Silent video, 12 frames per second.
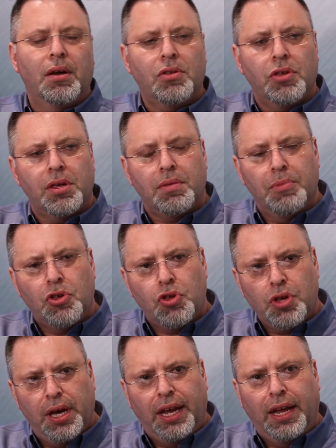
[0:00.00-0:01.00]
Not just
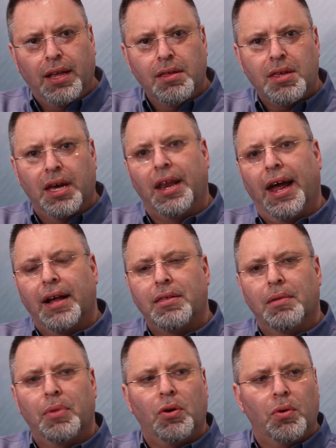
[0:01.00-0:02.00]
machines
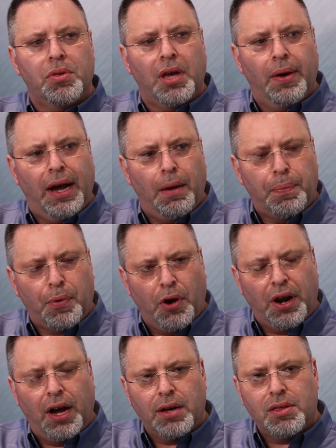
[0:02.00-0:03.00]
connecting, but also how
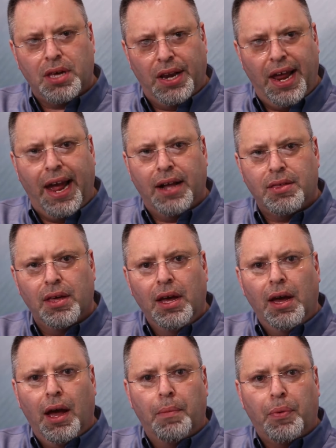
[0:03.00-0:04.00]
products connect
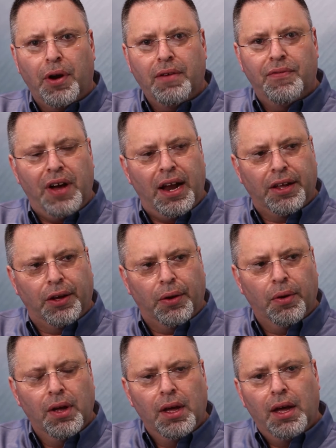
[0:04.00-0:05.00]
and bring value.